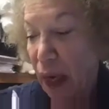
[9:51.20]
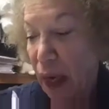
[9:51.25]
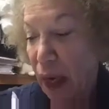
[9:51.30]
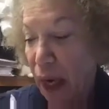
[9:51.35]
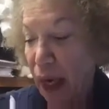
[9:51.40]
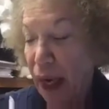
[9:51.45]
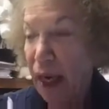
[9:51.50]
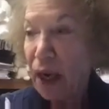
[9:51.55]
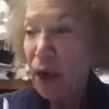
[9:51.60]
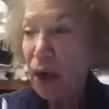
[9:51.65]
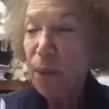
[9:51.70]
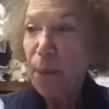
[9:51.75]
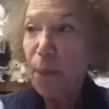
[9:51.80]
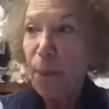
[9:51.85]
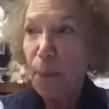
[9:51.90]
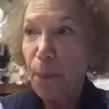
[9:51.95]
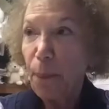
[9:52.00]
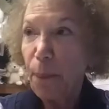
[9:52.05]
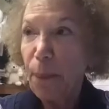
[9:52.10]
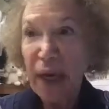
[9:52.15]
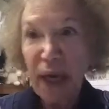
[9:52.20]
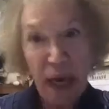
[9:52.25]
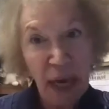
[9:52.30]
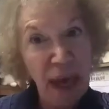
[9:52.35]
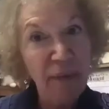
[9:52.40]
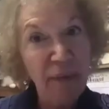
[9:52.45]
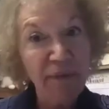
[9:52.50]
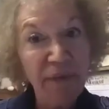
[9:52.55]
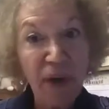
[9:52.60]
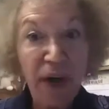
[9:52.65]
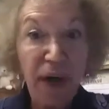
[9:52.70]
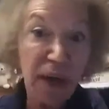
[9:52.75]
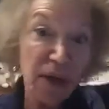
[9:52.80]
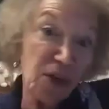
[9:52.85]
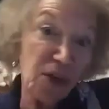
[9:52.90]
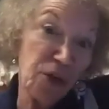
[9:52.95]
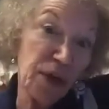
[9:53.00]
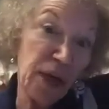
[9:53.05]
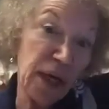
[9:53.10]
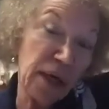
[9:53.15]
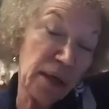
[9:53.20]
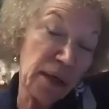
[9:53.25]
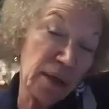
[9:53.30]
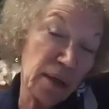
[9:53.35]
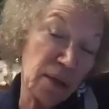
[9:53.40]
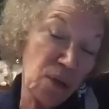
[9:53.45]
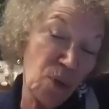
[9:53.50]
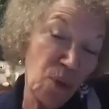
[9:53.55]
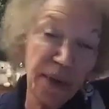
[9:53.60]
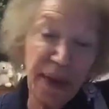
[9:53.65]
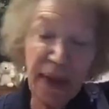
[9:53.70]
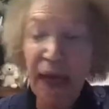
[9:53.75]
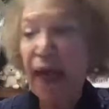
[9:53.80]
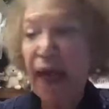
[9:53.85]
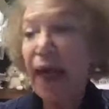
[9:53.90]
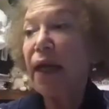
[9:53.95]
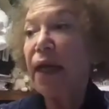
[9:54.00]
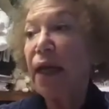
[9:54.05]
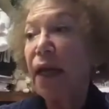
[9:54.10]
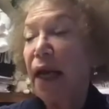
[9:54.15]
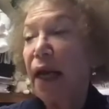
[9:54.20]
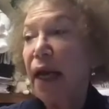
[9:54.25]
I became very intrigued with that.